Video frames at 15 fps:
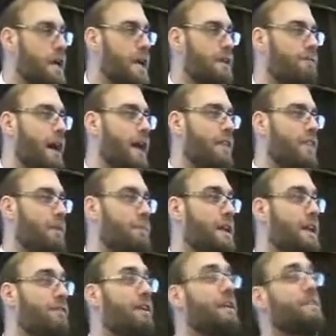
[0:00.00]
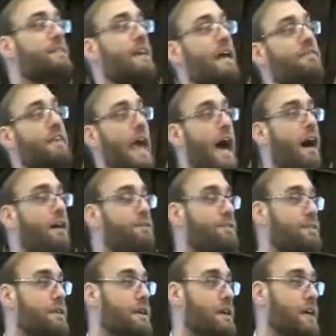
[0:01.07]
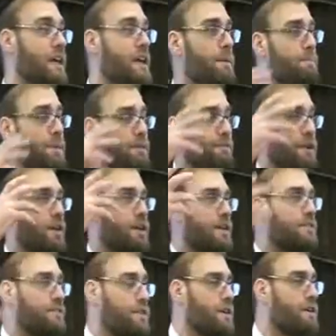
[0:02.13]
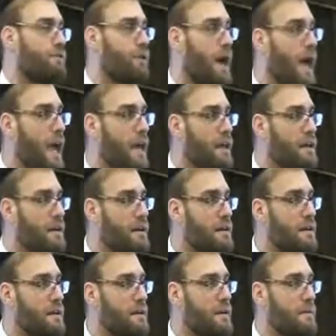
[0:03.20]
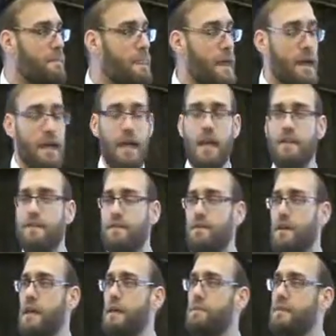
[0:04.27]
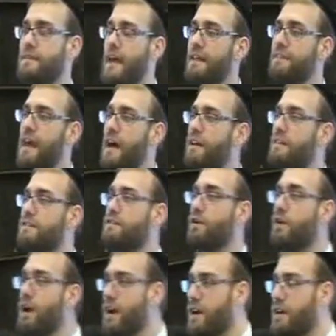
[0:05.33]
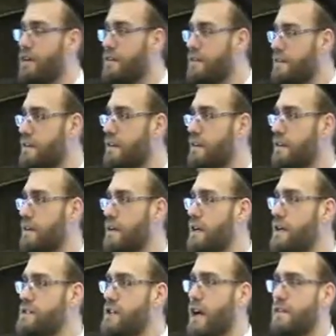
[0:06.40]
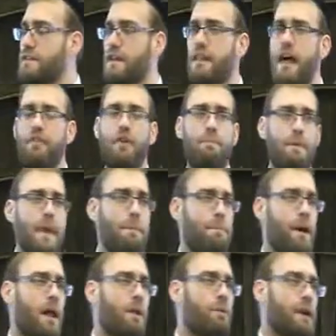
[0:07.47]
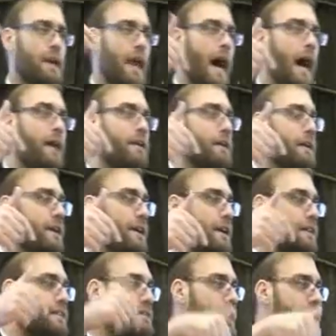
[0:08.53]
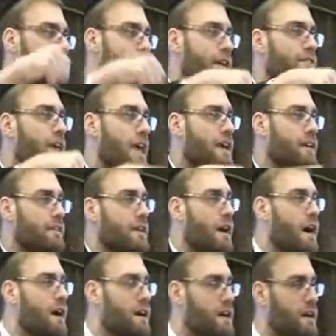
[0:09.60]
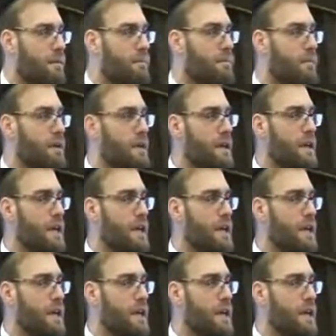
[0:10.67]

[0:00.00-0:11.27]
He invited them and even sent out in a perverted sort of way. He sent out his daughters just so that the people would not insist on taking the Archim.